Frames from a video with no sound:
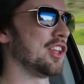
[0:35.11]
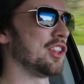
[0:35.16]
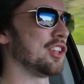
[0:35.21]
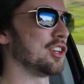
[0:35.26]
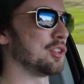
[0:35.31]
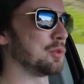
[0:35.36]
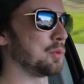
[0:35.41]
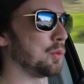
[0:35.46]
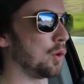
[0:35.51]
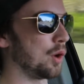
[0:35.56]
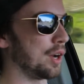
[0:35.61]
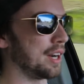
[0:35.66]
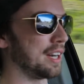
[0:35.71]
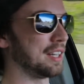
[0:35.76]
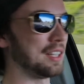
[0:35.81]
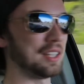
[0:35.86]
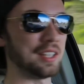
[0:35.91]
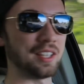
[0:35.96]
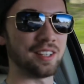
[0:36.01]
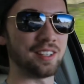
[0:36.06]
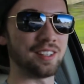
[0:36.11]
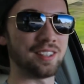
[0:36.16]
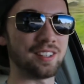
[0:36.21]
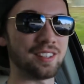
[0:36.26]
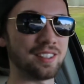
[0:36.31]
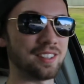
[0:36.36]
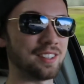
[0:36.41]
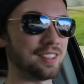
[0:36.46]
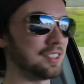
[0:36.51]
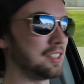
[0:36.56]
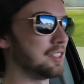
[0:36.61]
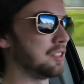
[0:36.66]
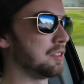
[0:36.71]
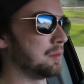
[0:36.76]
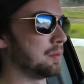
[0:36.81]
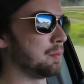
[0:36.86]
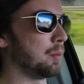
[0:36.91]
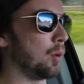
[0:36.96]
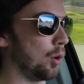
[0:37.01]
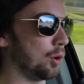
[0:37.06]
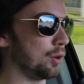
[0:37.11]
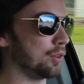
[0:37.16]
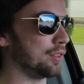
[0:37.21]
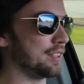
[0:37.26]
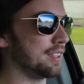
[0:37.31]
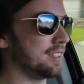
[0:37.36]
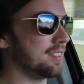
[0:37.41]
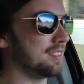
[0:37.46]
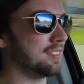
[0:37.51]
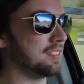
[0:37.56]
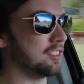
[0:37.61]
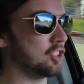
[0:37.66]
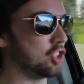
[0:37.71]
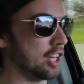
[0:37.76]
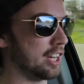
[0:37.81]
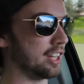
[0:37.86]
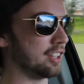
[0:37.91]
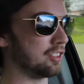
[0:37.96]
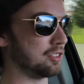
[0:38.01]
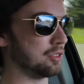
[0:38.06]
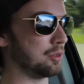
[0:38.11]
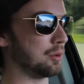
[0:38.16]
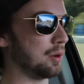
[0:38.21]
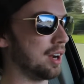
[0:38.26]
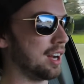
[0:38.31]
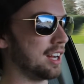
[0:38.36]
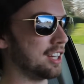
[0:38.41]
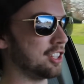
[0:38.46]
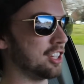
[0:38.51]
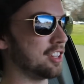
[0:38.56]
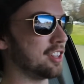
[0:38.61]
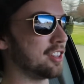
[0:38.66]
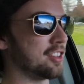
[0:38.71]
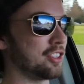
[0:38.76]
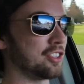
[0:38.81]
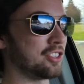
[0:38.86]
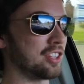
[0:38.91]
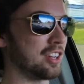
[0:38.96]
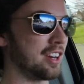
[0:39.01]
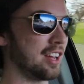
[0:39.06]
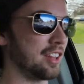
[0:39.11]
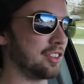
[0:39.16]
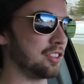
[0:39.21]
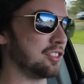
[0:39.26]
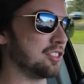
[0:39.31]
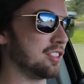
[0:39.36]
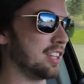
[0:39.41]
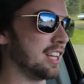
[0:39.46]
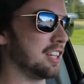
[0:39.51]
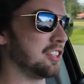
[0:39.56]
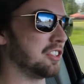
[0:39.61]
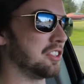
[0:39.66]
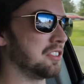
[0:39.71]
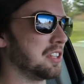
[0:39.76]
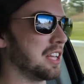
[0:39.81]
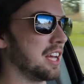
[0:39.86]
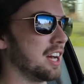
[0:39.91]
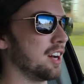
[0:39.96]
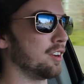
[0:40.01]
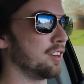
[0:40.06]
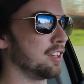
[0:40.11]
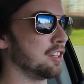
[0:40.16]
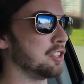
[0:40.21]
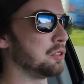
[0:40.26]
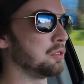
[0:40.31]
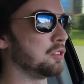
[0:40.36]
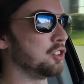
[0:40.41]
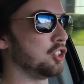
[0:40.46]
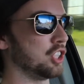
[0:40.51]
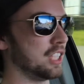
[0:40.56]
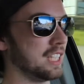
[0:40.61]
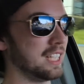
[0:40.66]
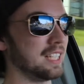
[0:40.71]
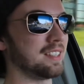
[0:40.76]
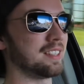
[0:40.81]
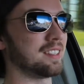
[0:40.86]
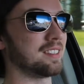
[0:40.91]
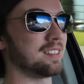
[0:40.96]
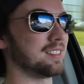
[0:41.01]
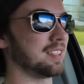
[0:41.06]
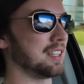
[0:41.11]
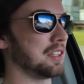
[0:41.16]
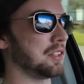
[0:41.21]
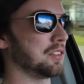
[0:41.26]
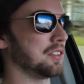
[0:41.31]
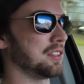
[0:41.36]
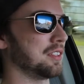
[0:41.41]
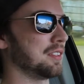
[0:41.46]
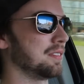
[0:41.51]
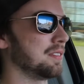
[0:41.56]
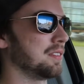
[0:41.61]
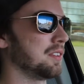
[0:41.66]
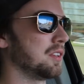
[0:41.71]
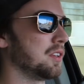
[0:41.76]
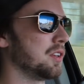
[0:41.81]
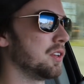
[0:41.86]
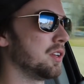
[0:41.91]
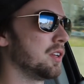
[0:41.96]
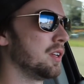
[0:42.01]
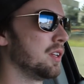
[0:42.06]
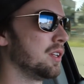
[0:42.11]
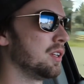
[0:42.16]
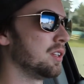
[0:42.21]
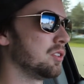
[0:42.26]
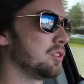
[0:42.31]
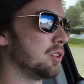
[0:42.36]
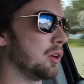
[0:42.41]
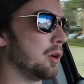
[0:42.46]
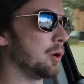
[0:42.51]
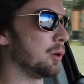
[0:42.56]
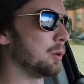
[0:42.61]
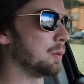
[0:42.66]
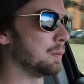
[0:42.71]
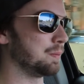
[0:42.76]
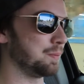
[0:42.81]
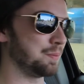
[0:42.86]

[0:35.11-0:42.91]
There's one in Portland, Jay's Garage, and then there's another station down in Eugene that sells it. So